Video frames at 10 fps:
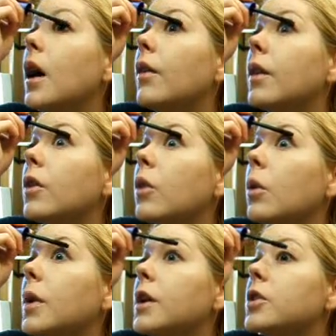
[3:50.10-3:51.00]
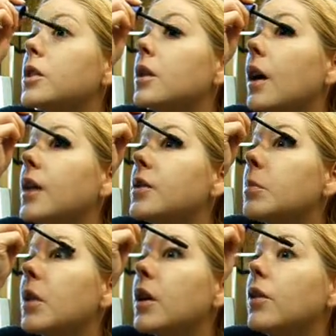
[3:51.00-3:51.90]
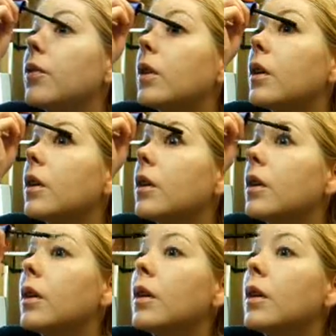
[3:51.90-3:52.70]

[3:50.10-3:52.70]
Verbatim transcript: having Norwegian ice blood for